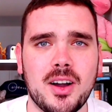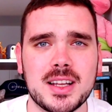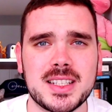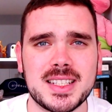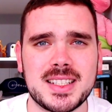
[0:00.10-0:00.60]

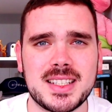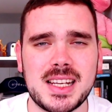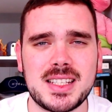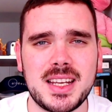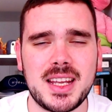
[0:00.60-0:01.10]
guys, it's
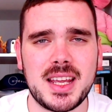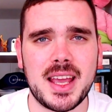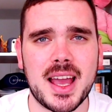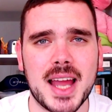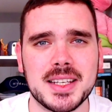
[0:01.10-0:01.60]
DC
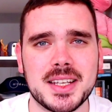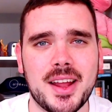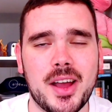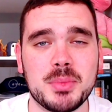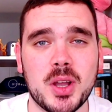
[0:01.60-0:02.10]
here, and
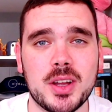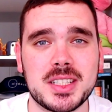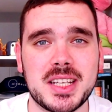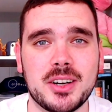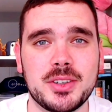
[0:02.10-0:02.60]
today I'm going
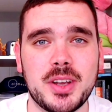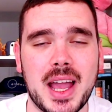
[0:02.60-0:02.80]
to tell you